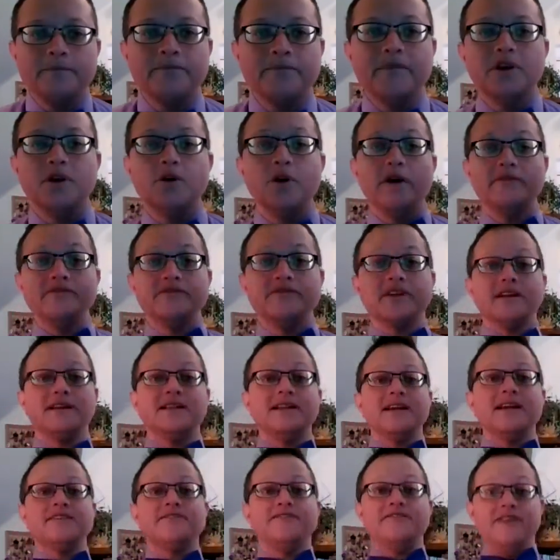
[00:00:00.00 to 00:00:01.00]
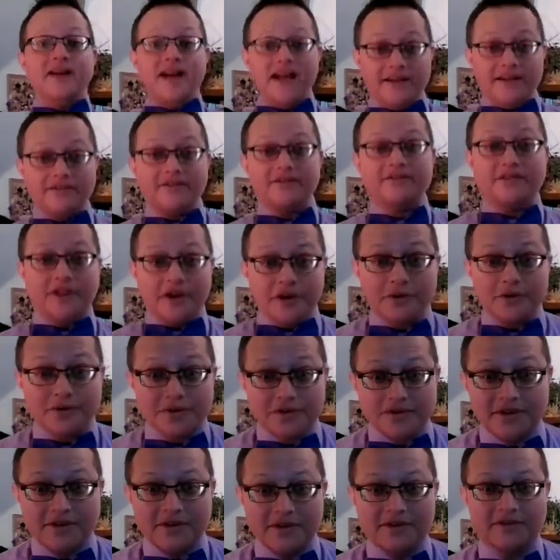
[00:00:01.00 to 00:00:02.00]
You have to collect 5 of
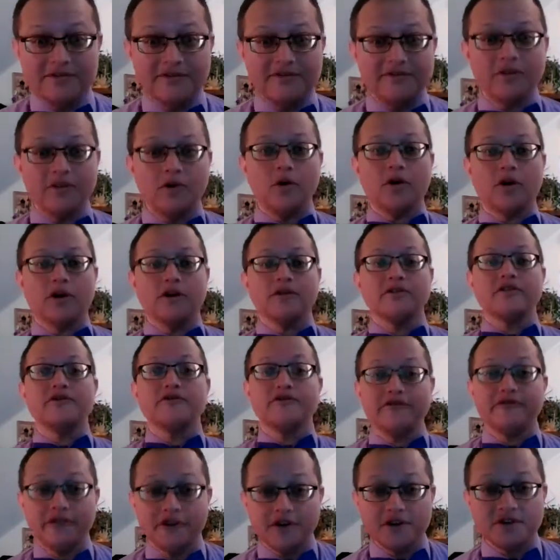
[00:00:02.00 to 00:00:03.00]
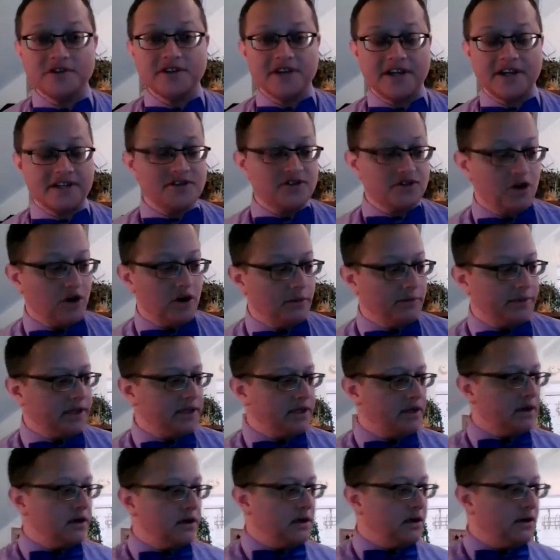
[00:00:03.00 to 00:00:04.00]
those for the first installment
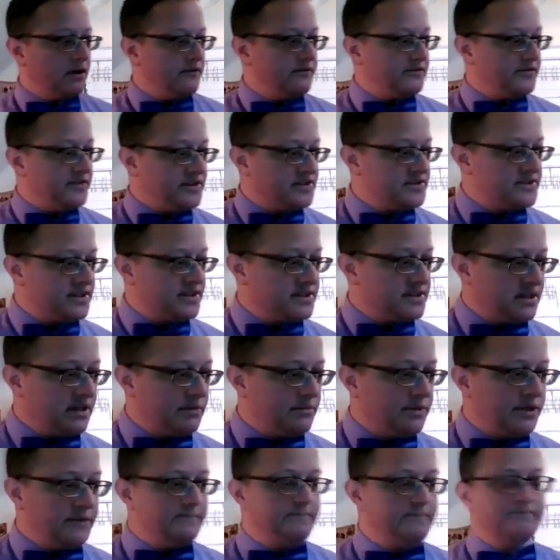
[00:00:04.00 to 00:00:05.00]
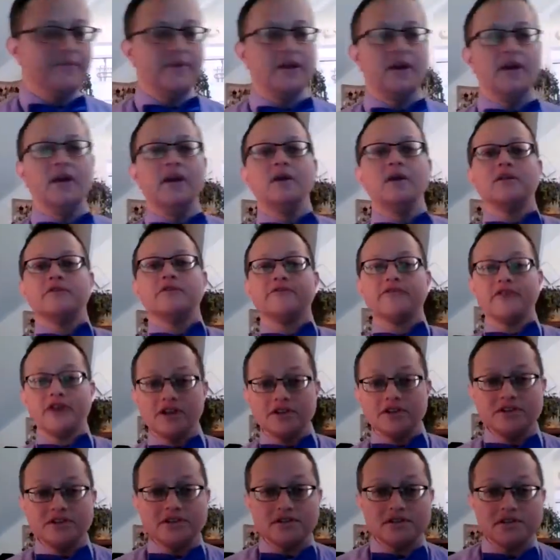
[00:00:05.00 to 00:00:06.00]
of this assignment. The
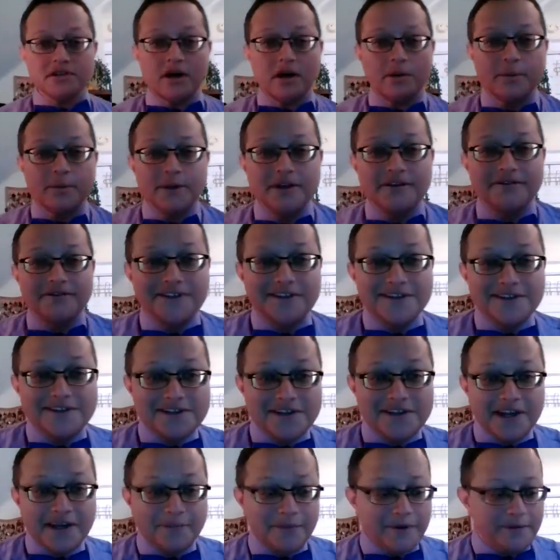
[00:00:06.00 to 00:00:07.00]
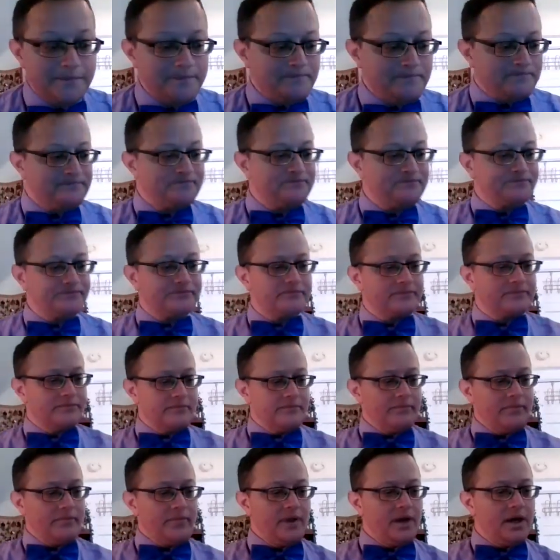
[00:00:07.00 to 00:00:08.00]
first installment of the assignment
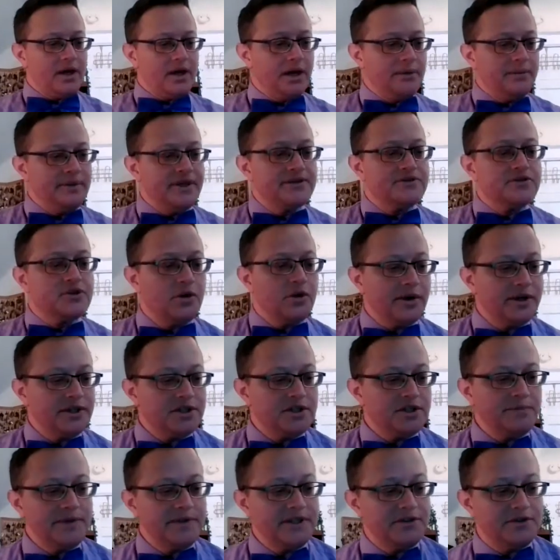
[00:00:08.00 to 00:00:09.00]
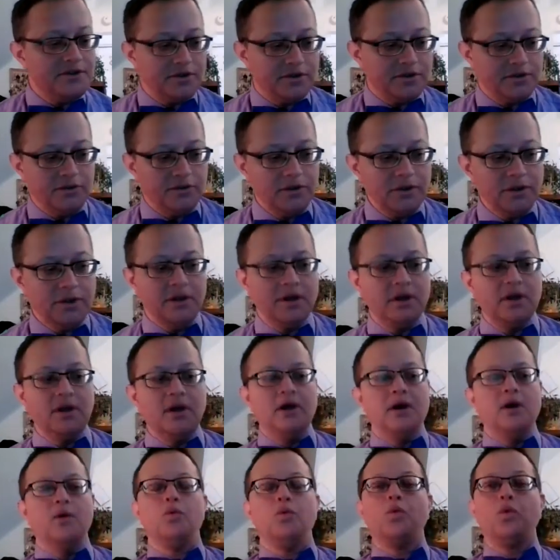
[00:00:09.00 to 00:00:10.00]
is going to be due
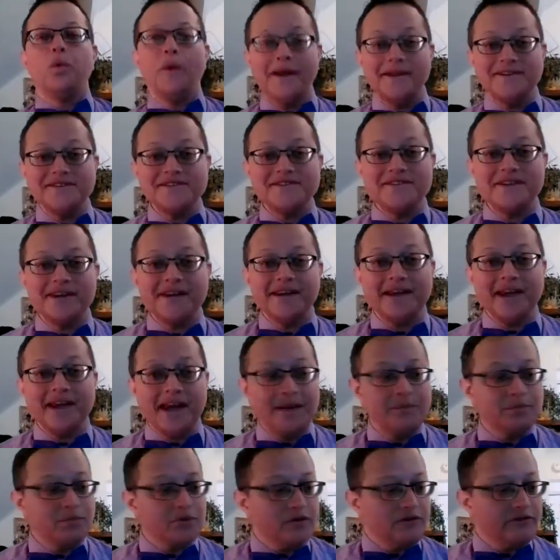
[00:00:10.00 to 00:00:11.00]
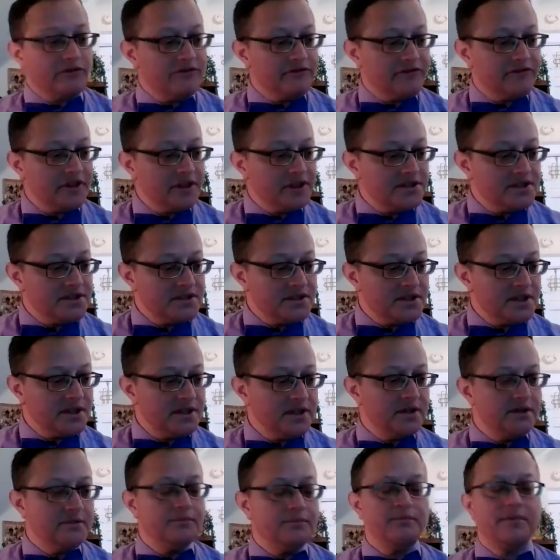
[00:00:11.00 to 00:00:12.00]
Wednesday, April 1st
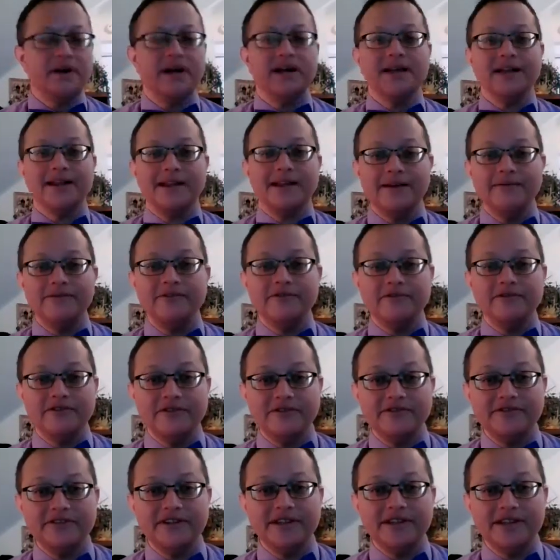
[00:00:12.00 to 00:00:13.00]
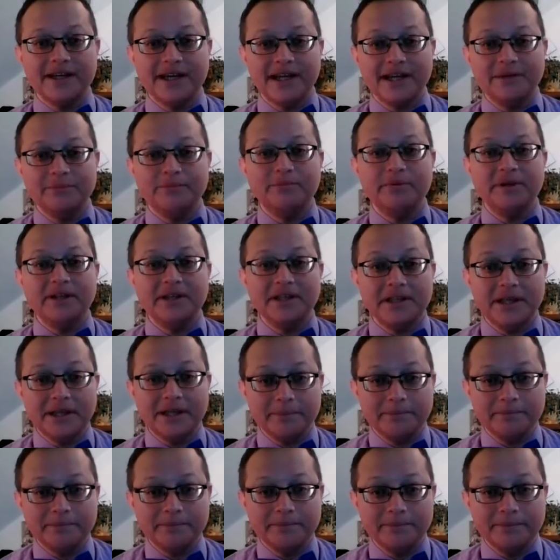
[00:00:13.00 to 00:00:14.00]
by 11:59
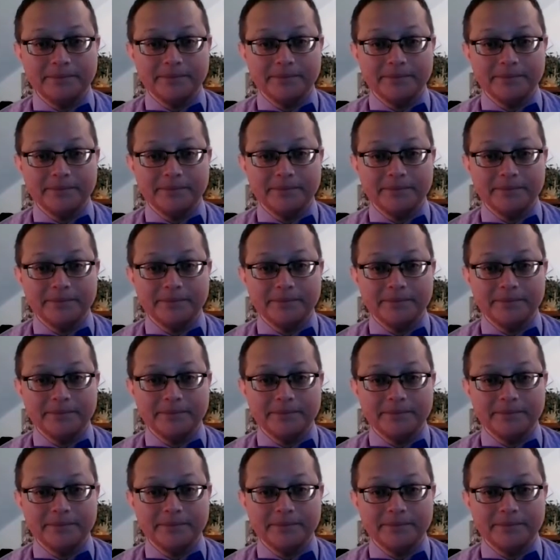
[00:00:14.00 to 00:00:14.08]
p.m.